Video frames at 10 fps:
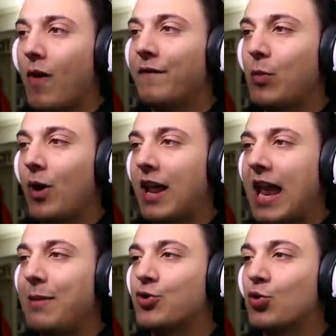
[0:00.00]
one v one
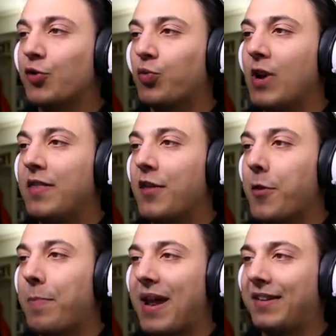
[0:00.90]
aim duels with
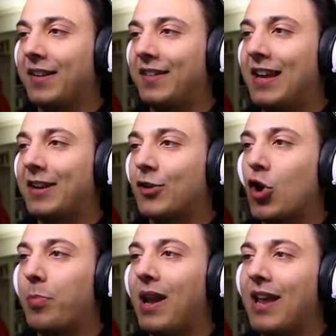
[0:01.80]
the best C S G
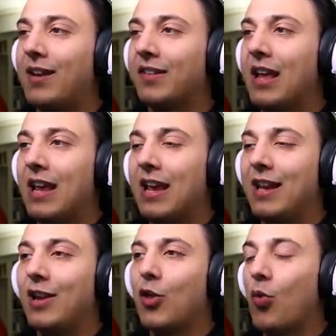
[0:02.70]
O players
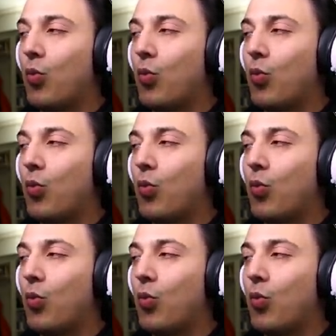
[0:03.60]
in the